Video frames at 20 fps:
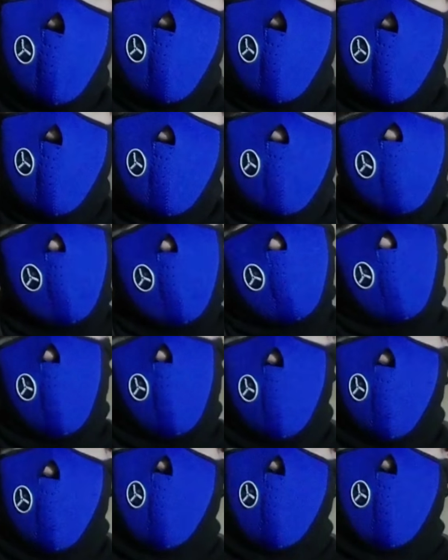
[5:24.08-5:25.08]
It's about
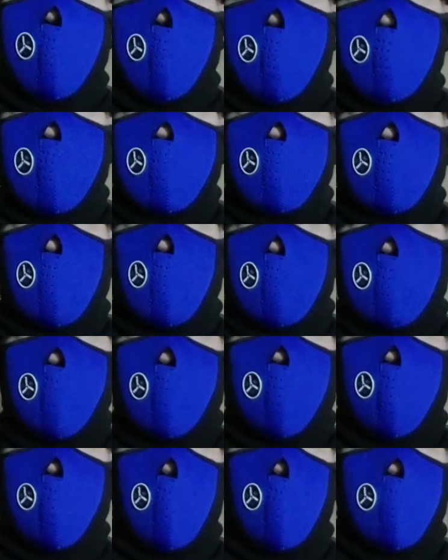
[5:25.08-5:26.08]
$25 with the
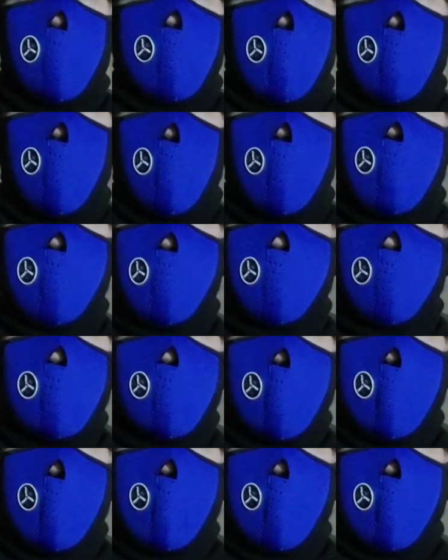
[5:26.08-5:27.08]
foam and all.
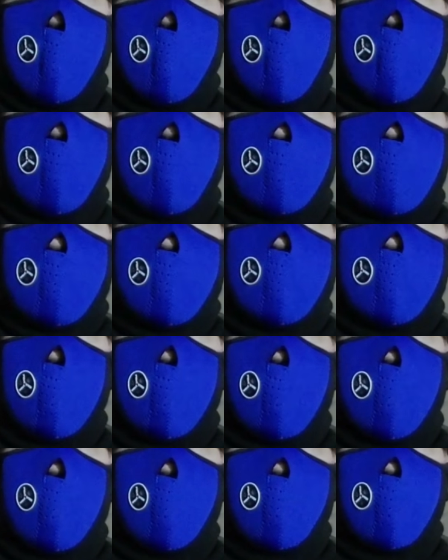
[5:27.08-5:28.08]
It's
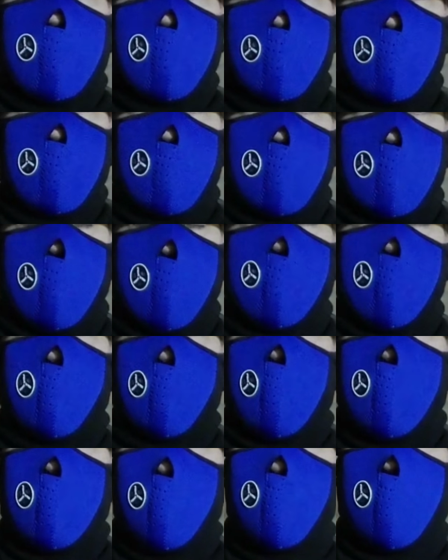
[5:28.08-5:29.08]
uh, kind of on
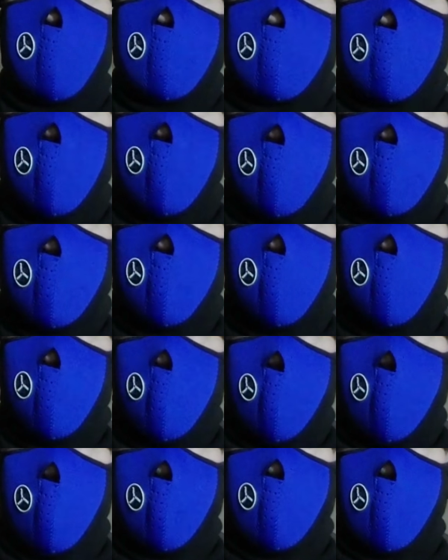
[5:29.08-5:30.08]
the big side for
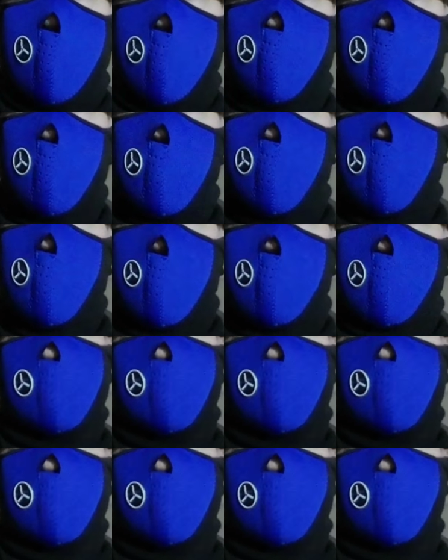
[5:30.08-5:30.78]
that camera, but